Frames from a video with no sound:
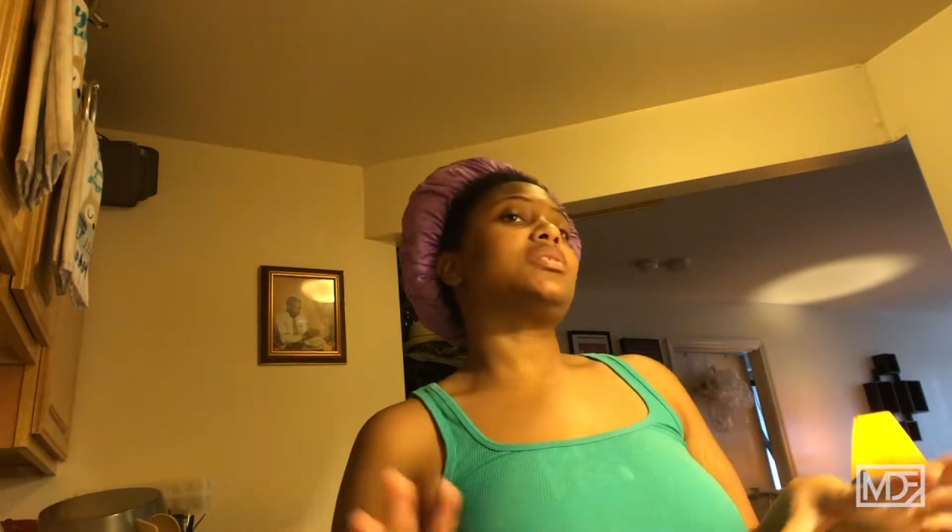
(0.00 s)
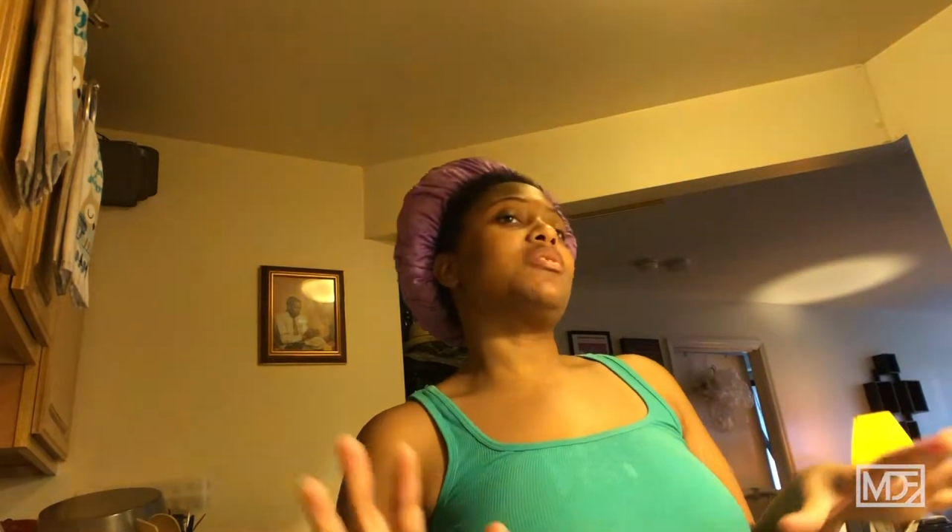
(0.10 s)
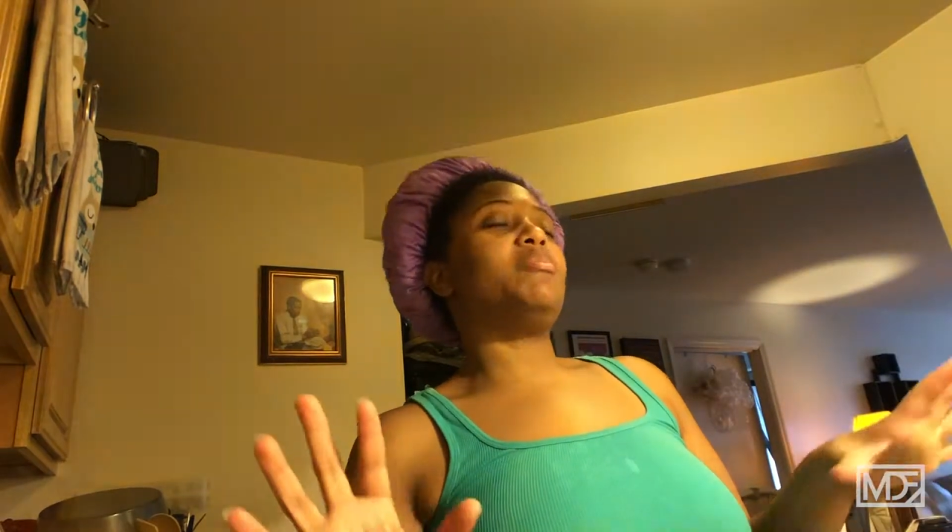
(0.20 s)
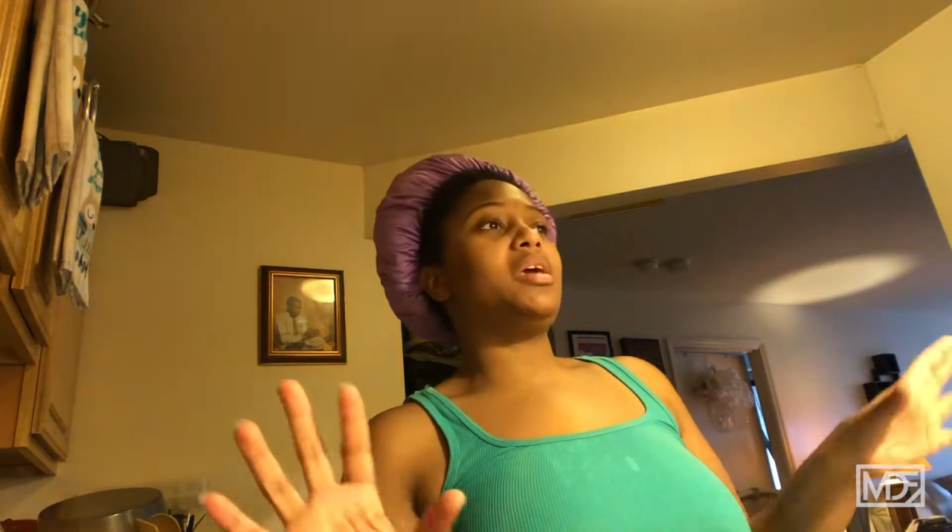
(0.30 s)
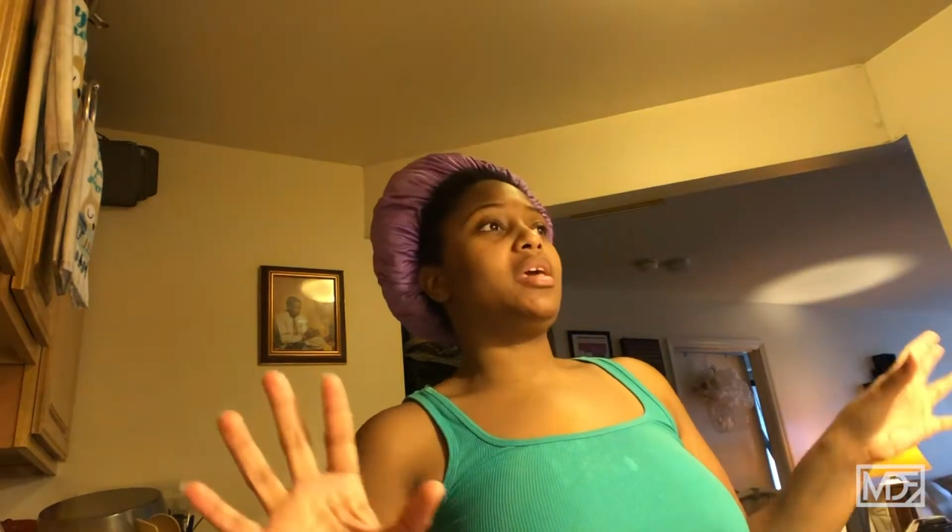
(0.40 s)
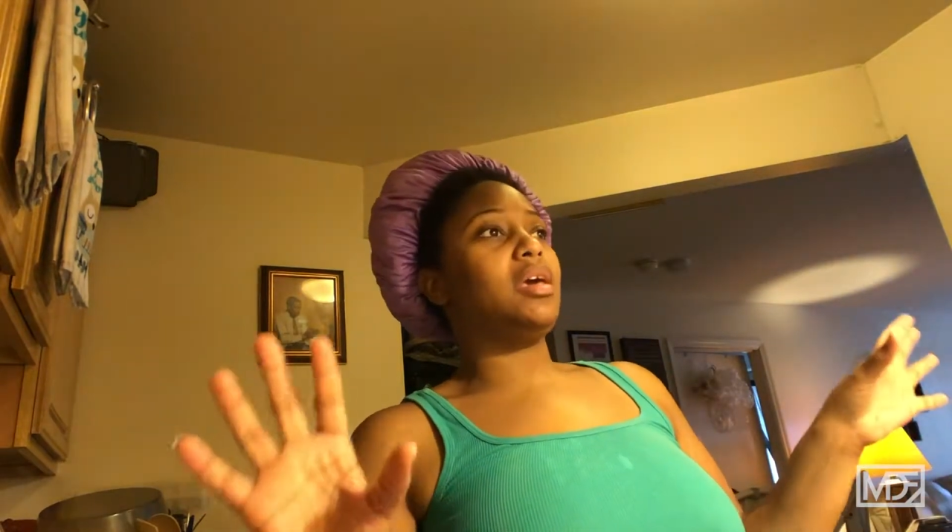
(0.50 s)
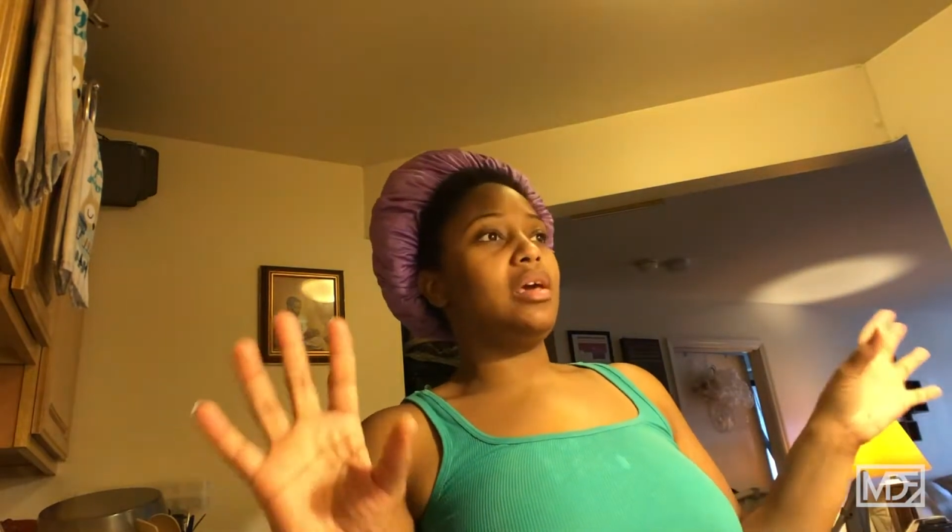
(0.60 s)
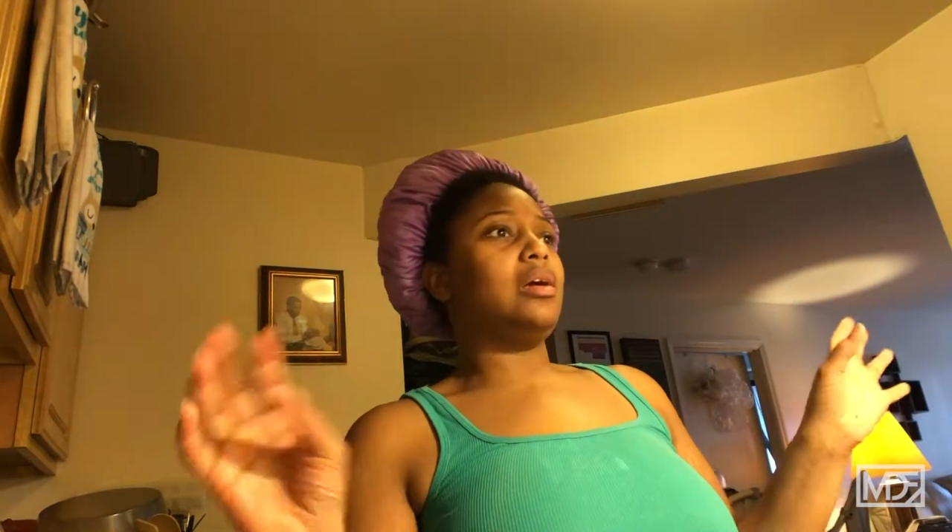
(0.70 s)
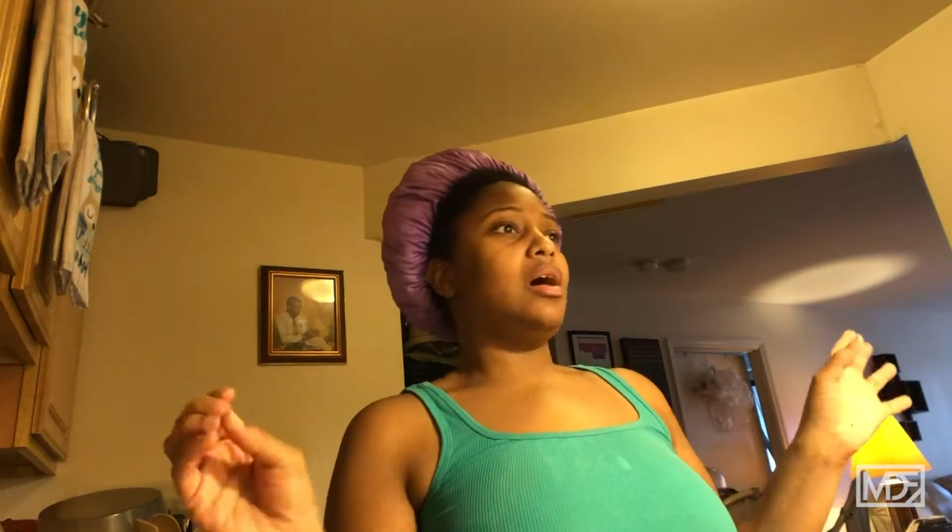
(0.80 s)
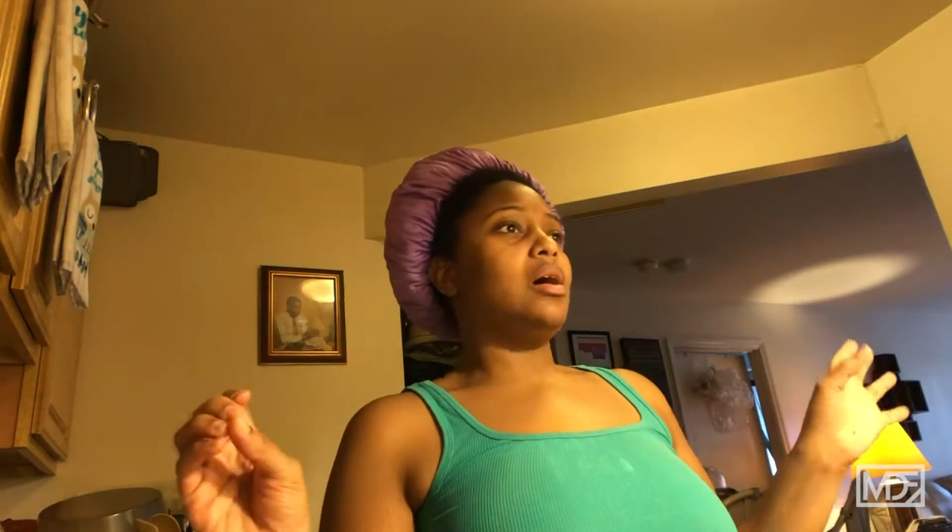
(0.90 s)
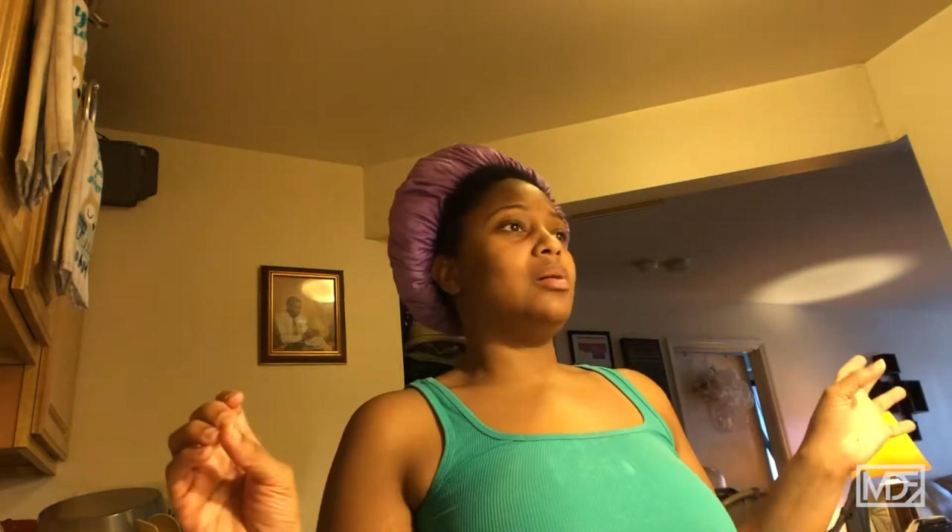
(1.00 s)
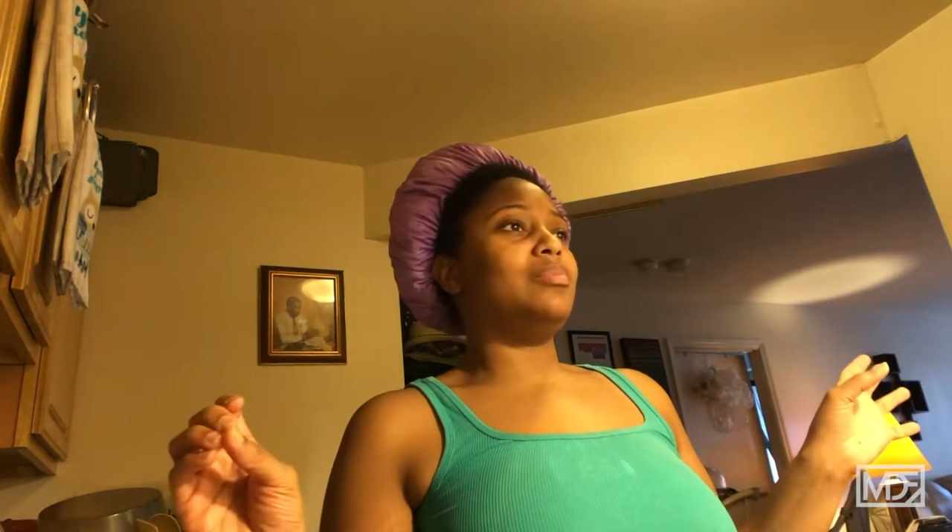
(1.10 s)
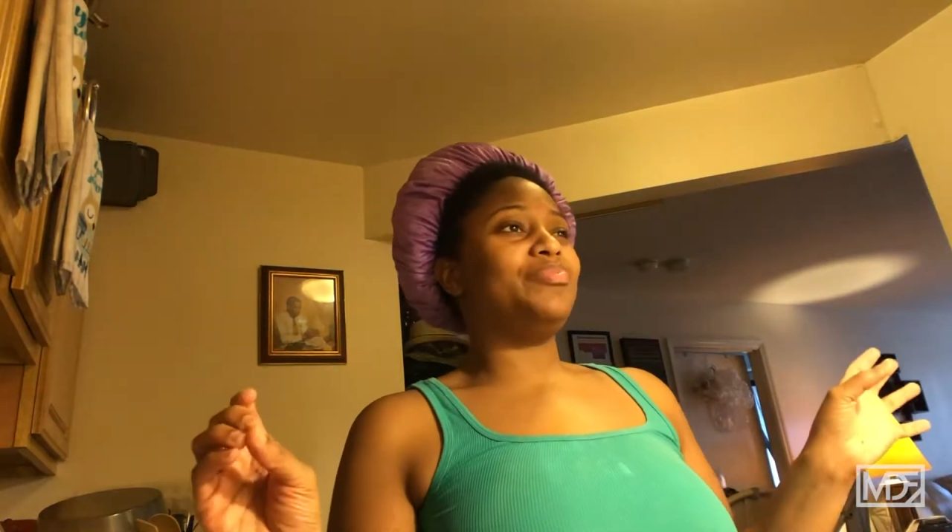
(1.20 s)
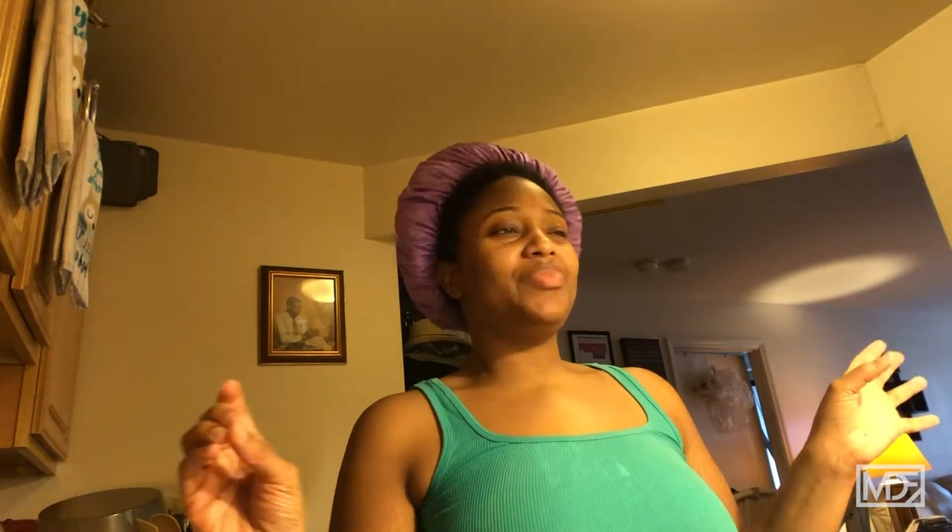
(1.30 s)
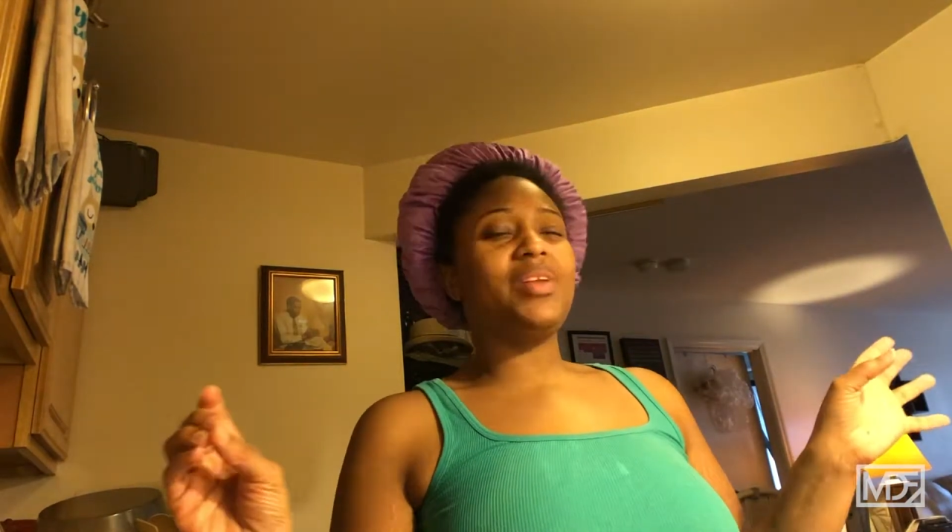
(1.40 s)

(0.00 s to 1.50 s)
of making um,